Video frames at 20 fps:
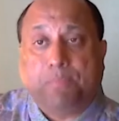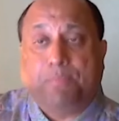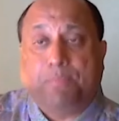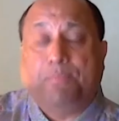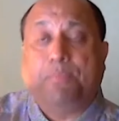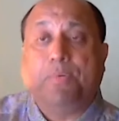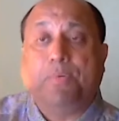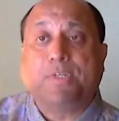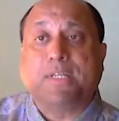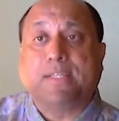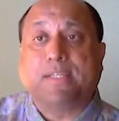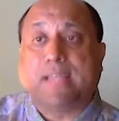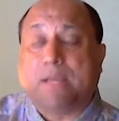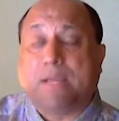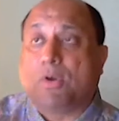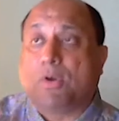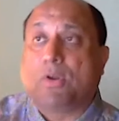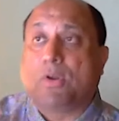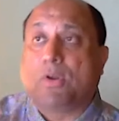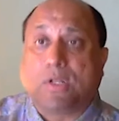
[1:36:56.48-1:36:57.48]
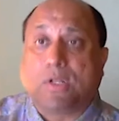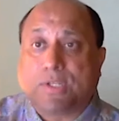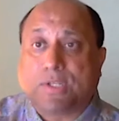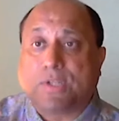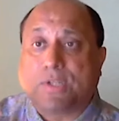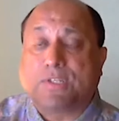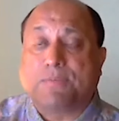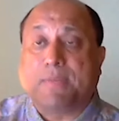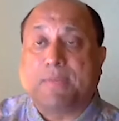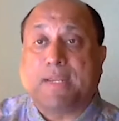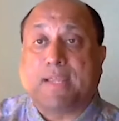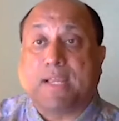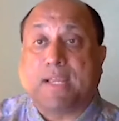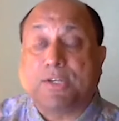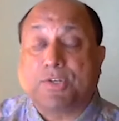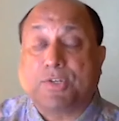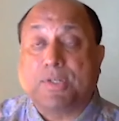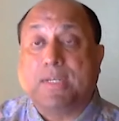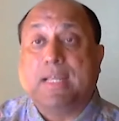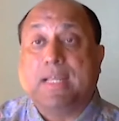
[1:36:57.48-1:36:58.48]
putting them on all sorts of
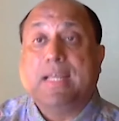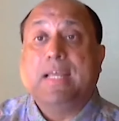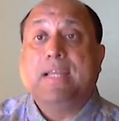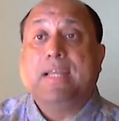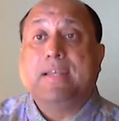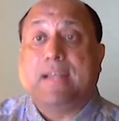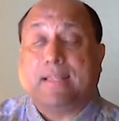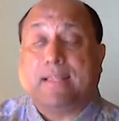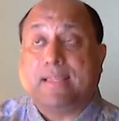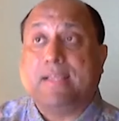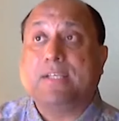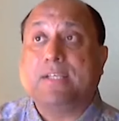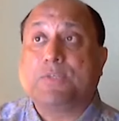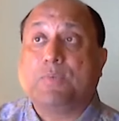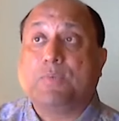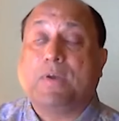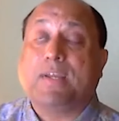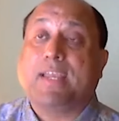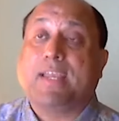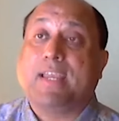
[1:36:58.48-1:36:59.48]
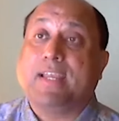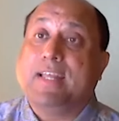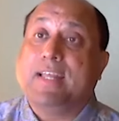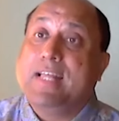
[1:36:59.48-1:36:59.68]
medication. Nothing is working,